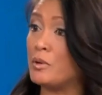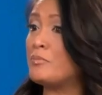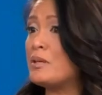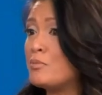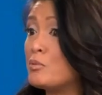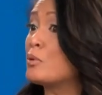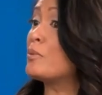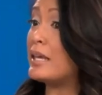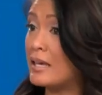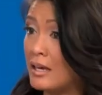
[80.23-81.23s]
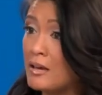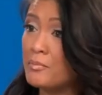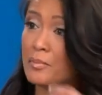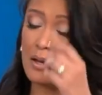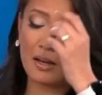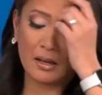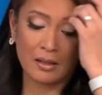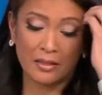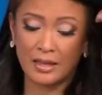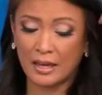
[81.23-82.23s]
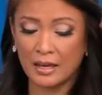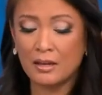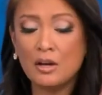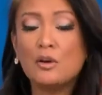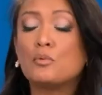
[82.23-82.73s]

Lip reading: When people were waking up, they